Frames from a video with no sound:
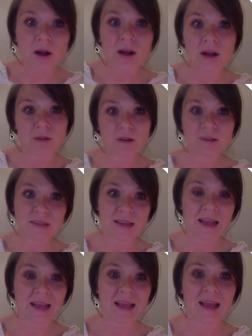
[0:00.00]
of our
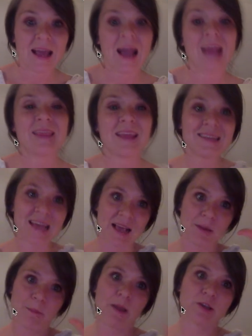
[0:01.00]
city and then take
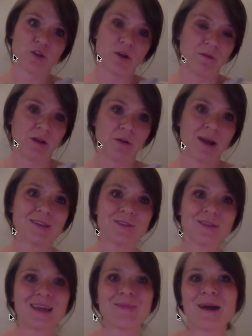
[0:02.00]
a picture of it, okay? So
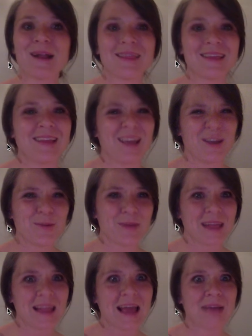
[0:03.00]
think about a thing that you
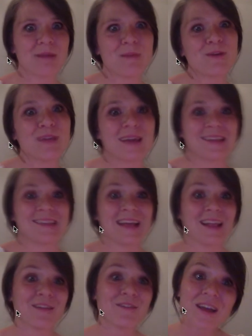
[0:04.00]
really like. Maybe you like the
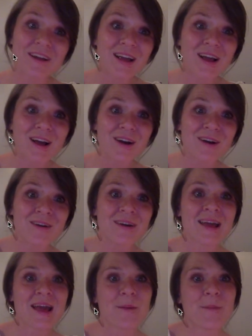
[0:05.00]
Teleferico,
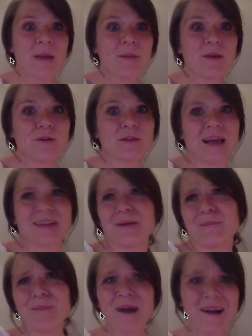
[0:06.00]
maybe you like the
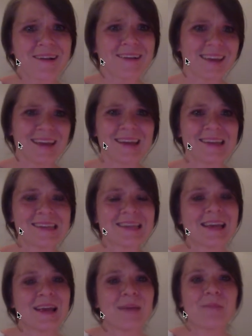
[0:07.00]
market,
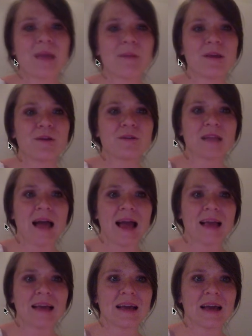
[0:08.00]
maybe you
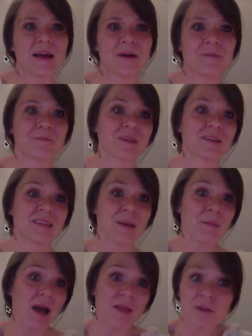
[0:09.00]
like some
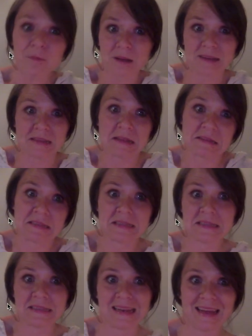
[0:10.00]
other place that's in the
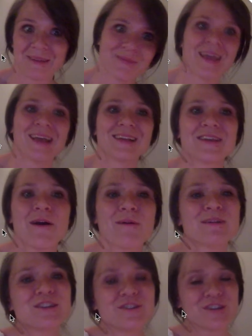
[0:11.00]
city. So I
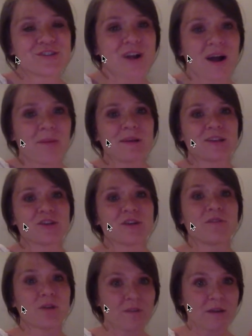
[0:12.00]
want you to draw a picture
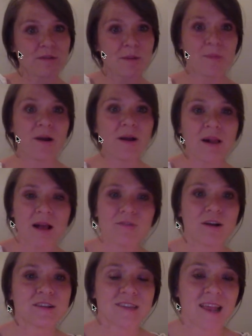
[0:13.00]
of your favorite part of
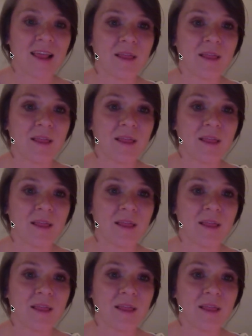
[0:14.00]
our city, La